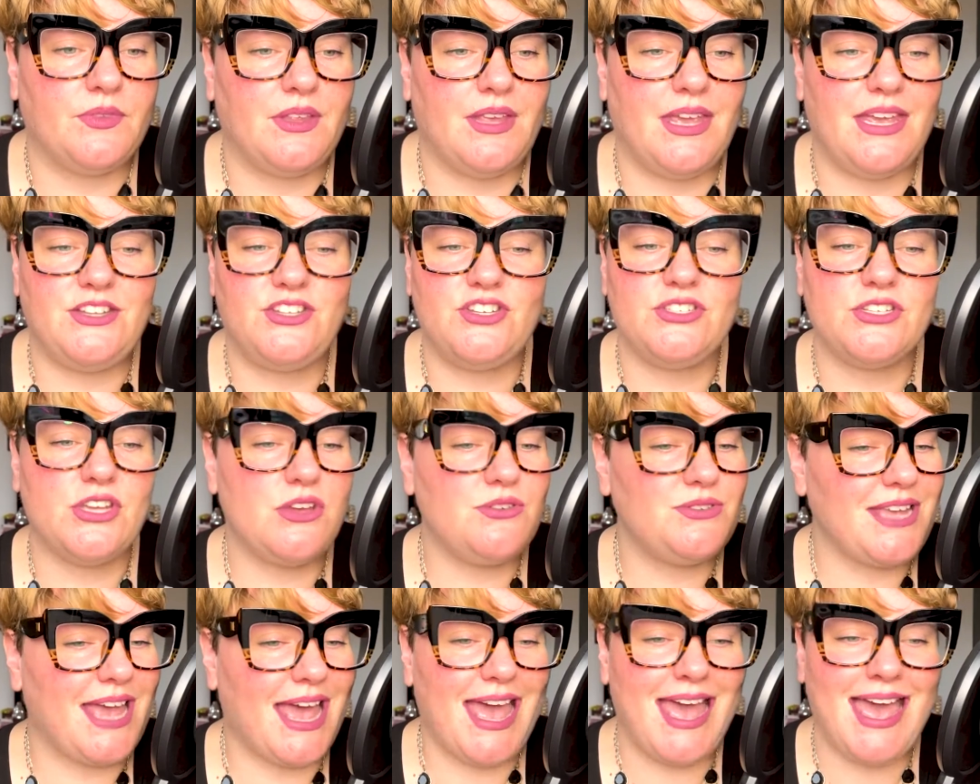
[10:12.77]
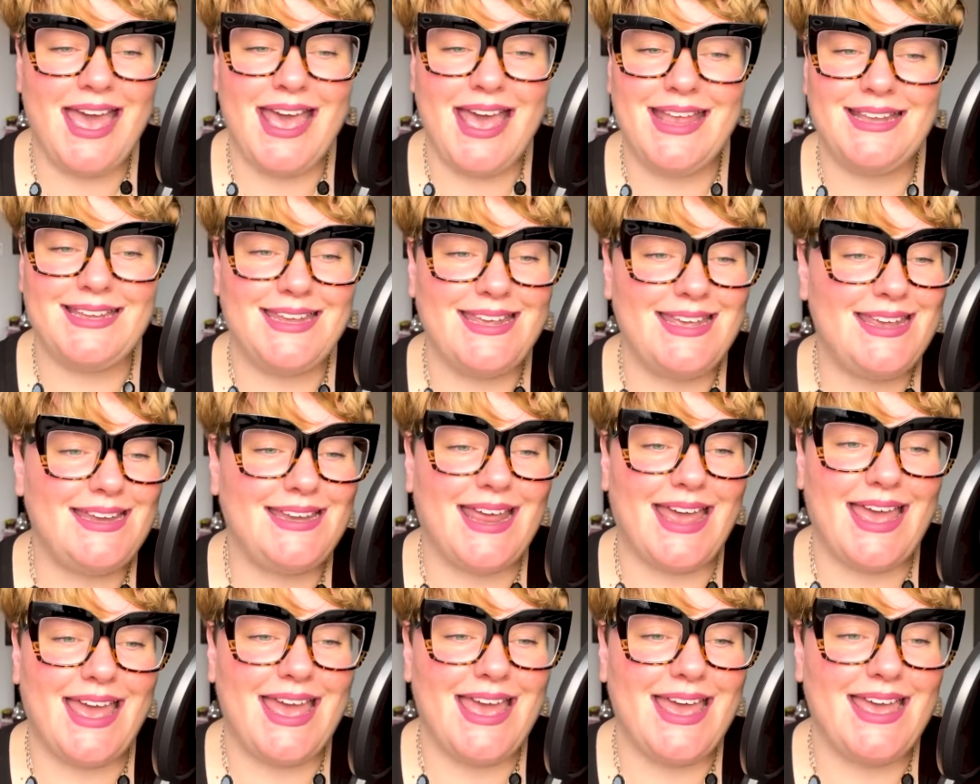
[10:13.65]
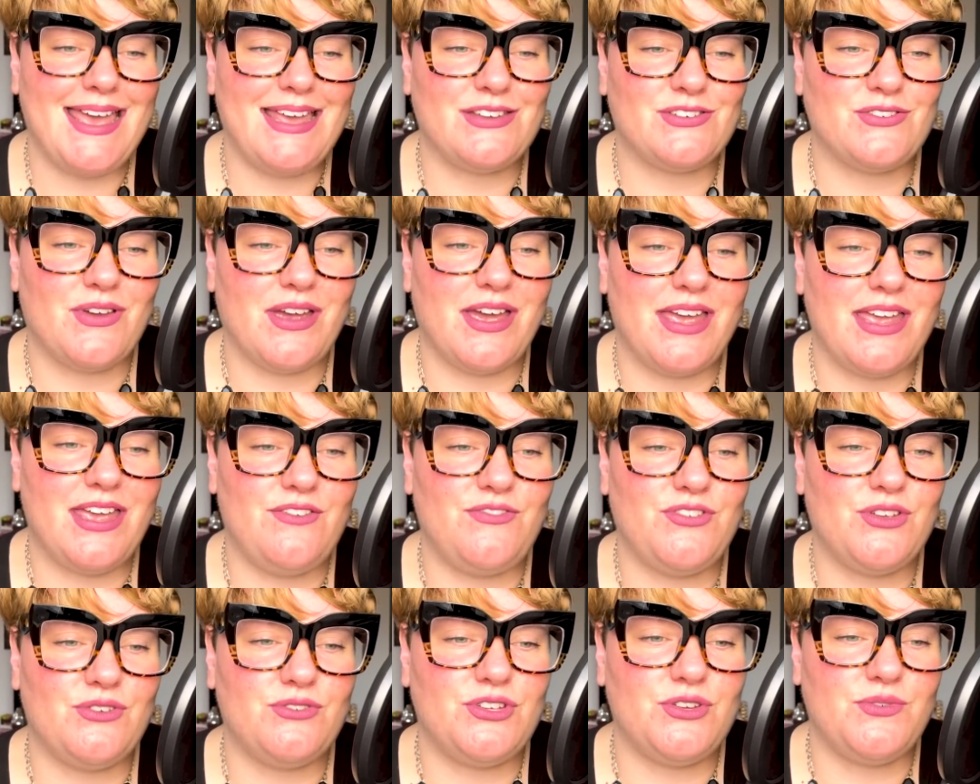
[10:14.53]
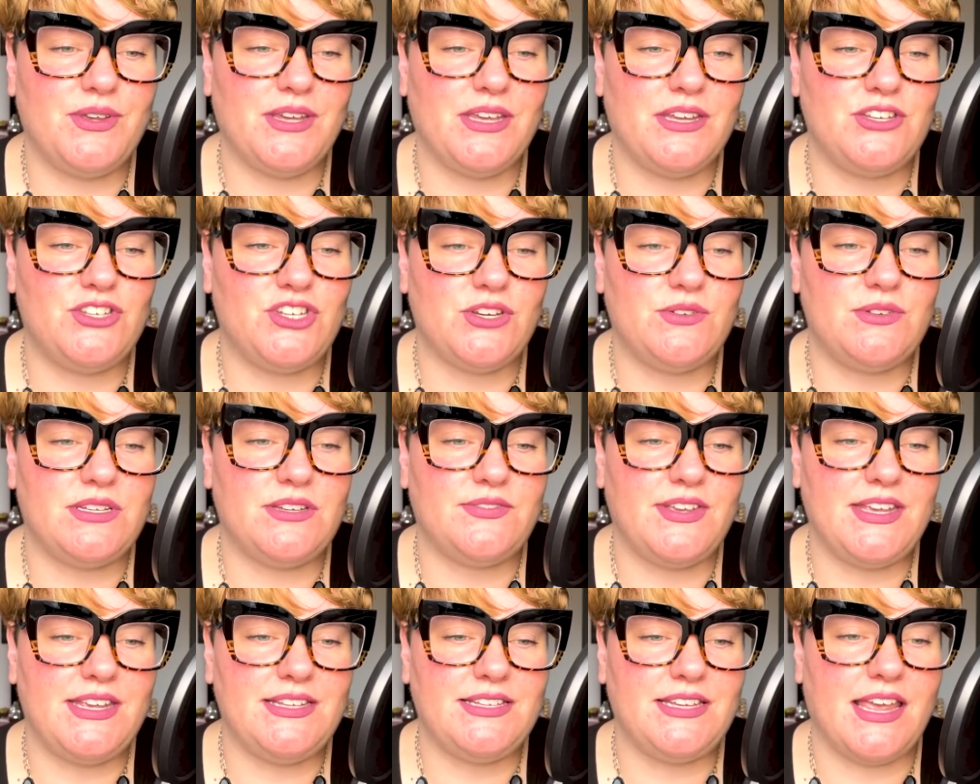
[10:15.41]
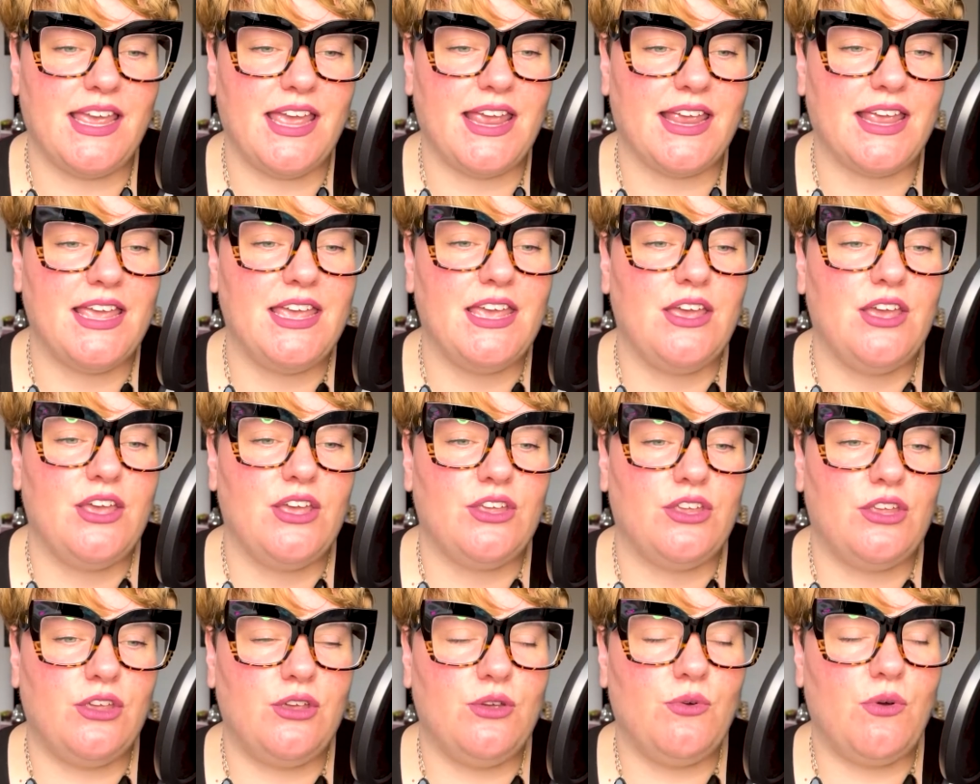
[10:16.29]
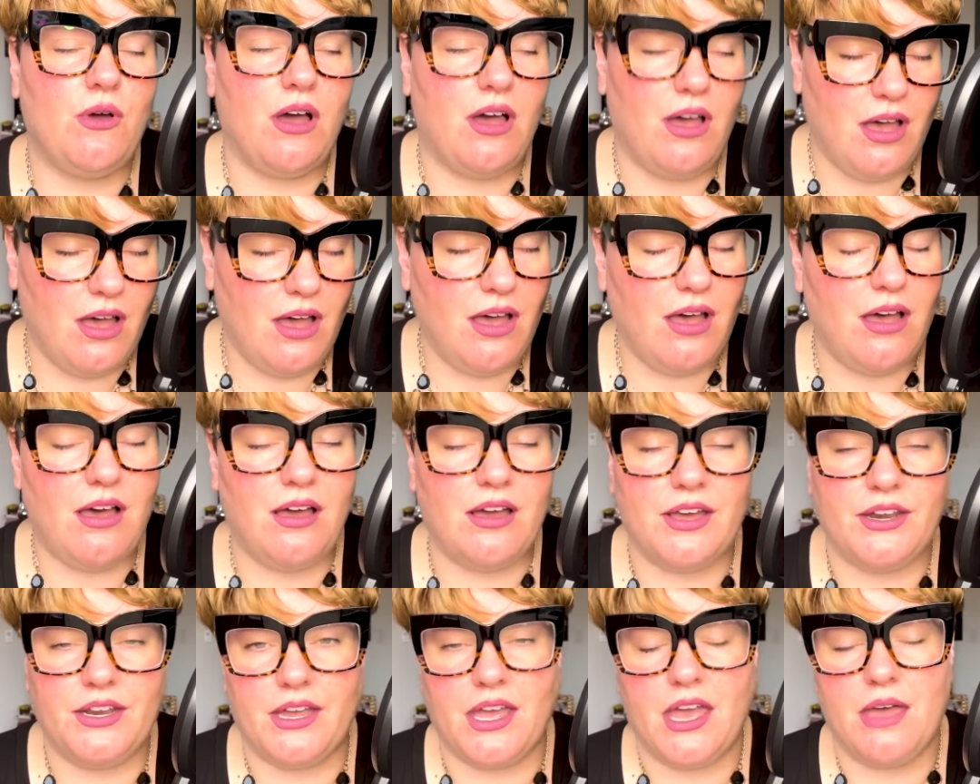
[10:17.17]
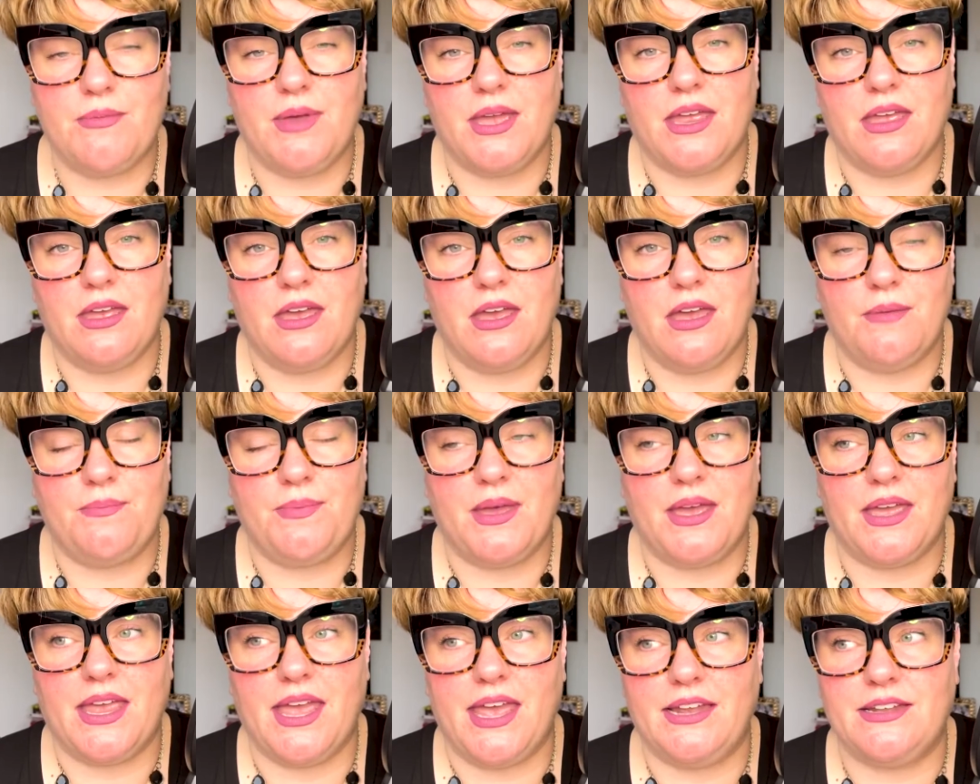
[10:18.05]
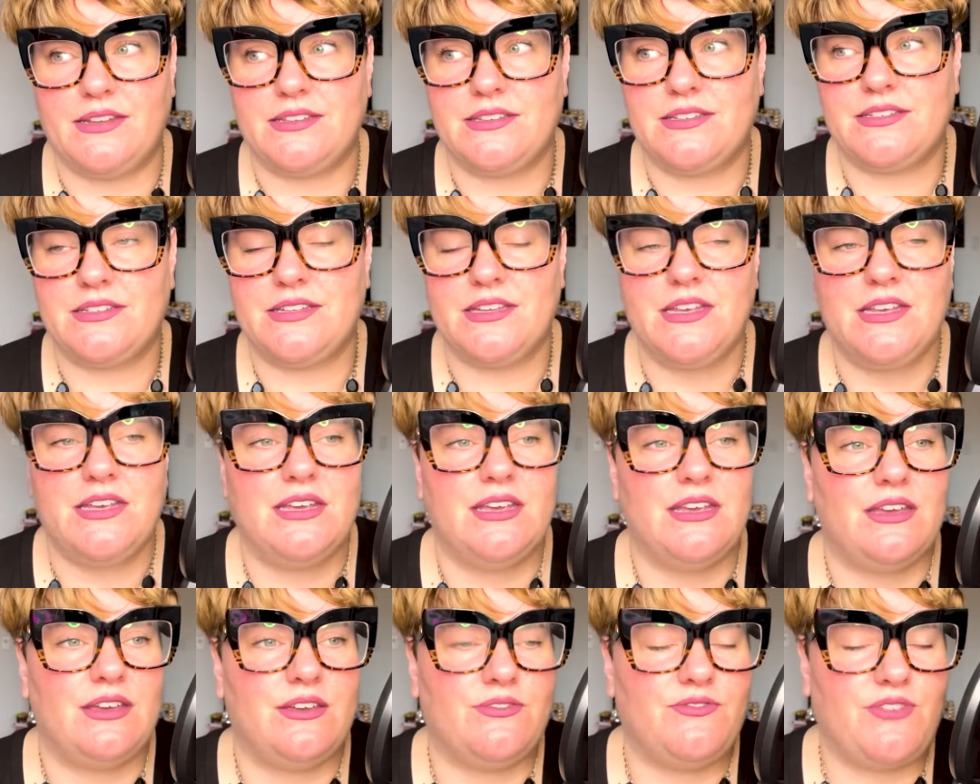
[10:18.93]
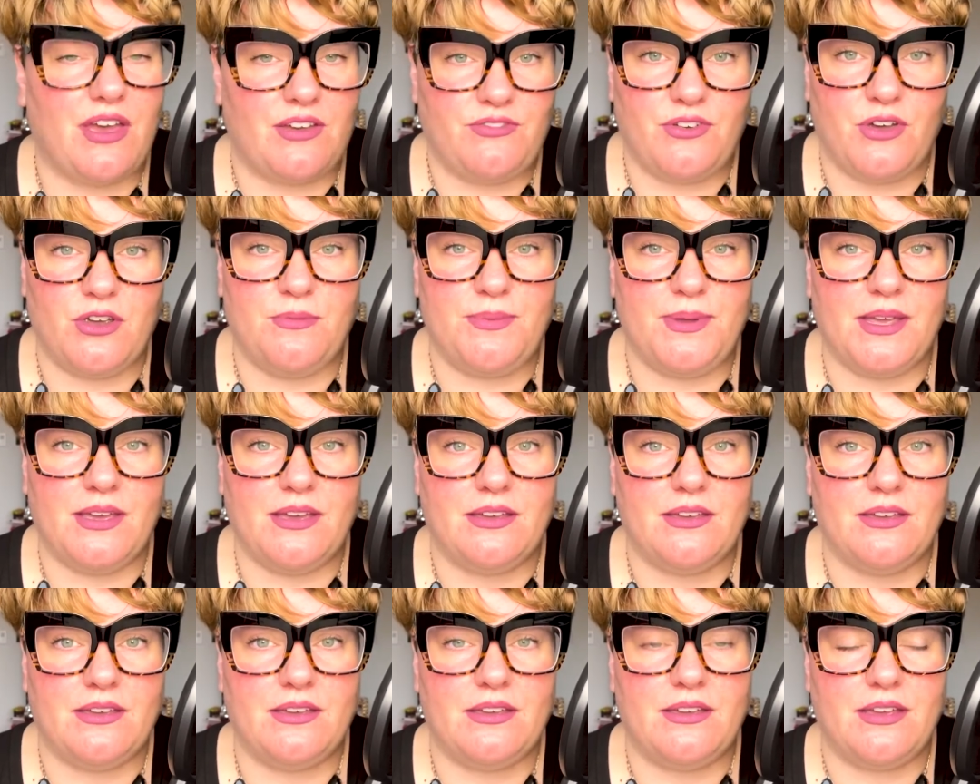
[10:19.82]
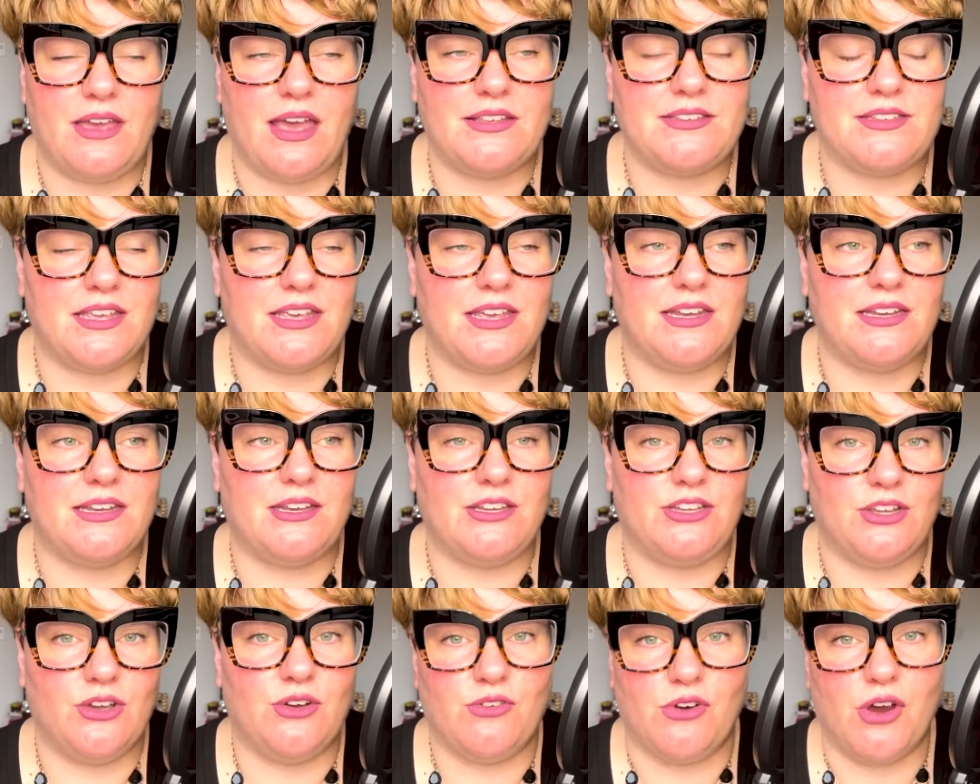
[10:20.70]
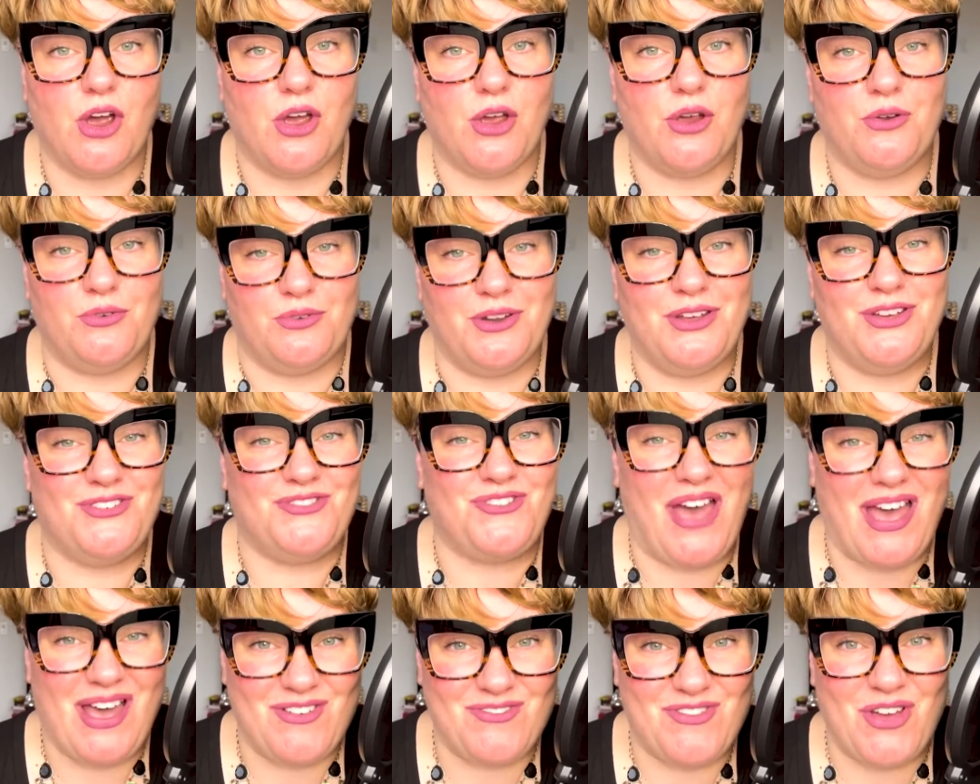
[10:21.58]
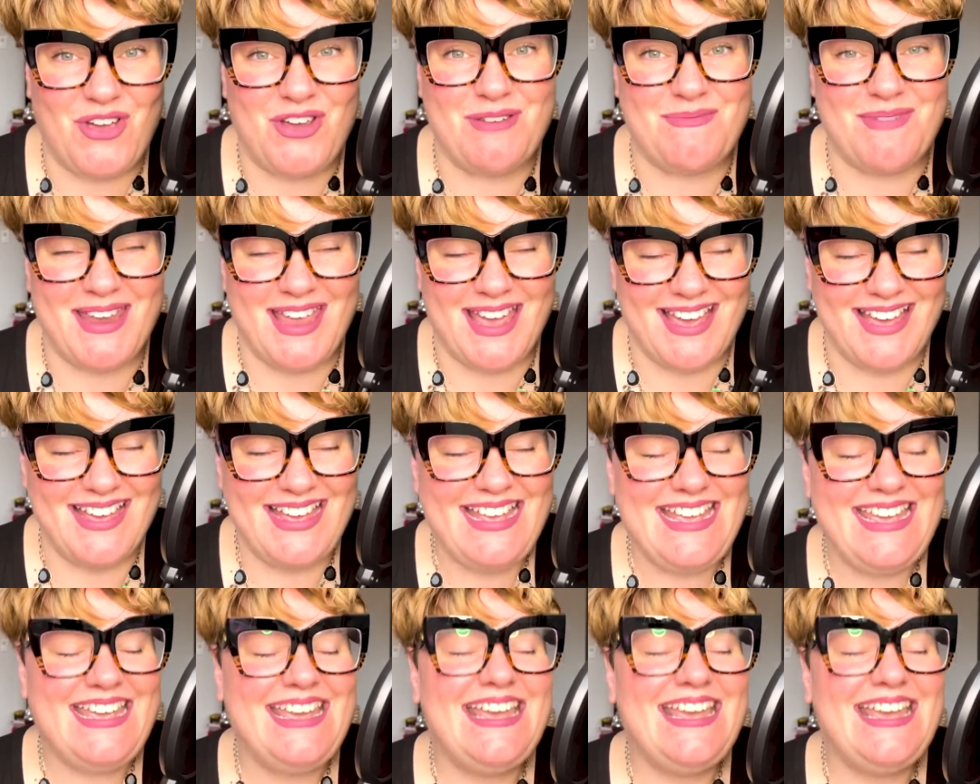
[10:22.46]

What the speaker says: it just goes hand in hand, right? If you're doing intuitive eating, you are going to come up against fat phobia, as in your own fat phobia,